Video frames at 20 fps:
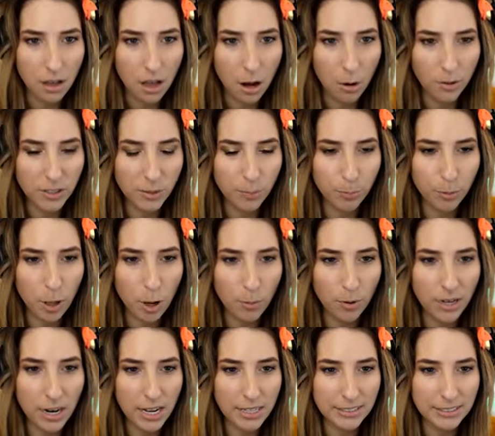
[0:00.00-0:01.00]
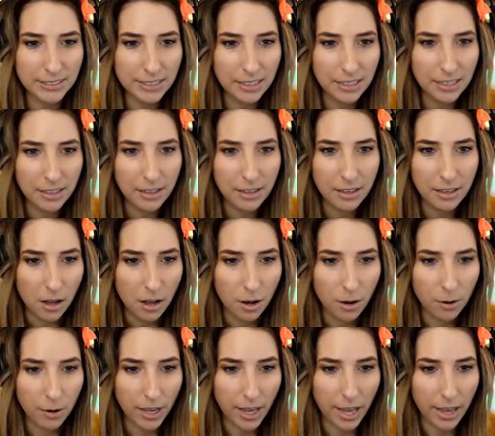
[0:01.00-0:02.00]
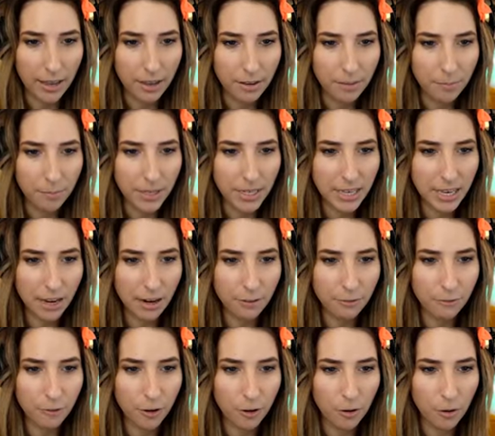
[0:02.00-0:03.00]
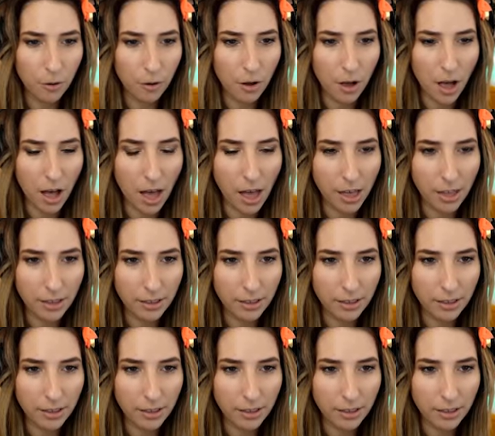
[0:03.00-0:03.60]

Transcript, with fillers: Oh, it's blowing us. Okay, be careful. Whoa!